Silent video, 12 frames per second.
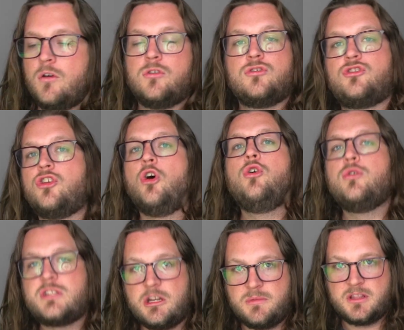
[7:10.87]
So who's
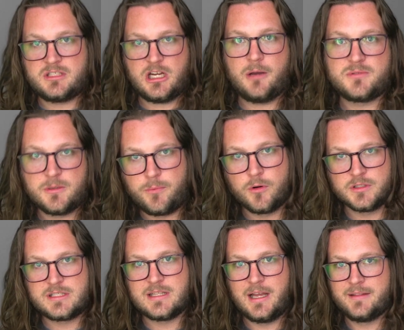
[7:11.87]
going to be the top support
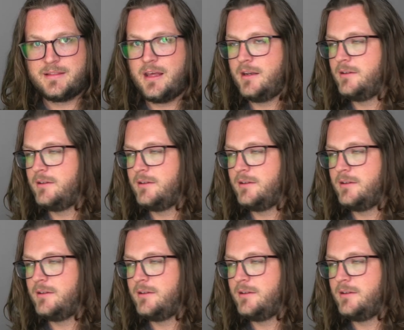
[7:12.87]
slot then?